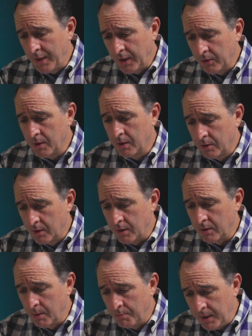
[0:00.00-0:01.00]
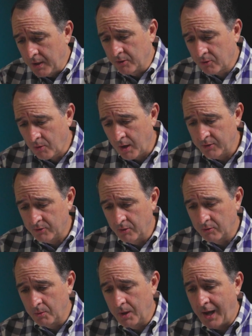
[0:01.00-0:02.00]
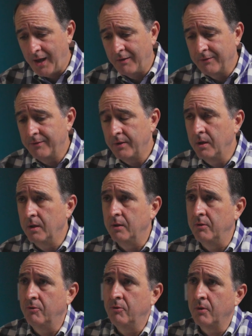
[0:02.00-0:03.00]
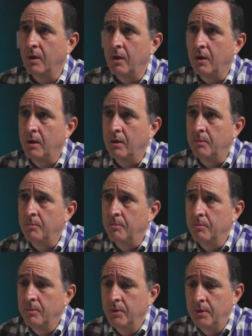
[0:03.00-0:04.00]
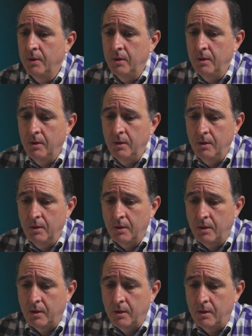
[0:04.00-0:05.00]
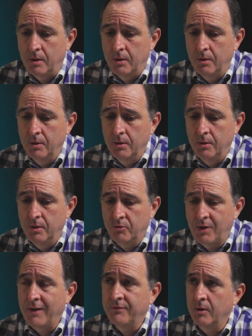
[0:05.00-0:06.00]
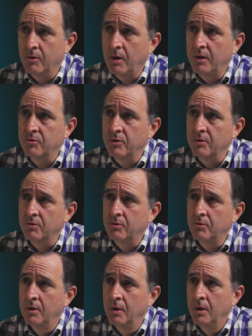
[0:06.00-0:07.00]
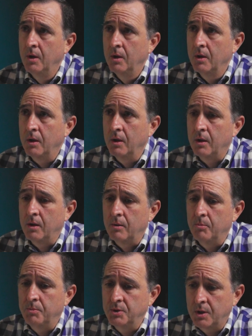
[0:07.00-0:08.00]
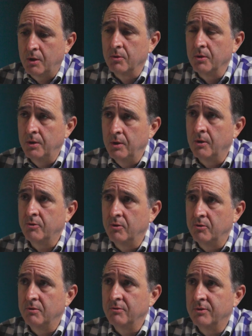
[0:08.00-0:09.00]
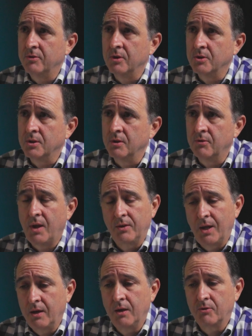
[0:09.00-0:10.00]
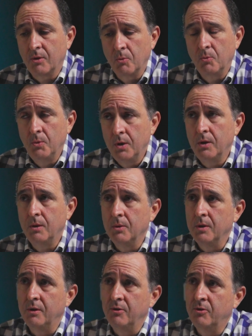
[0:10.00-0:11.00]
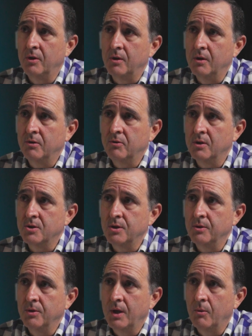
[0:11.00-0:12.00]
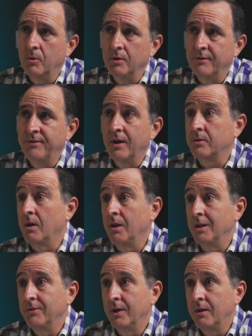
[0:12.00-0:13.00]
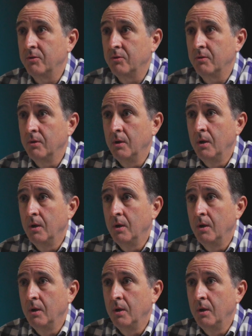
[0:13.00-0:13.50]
think the biggest crisis we have is the staffing crisis, particularly nurses and physicians. That is a really, really serious issue that will affect all of us.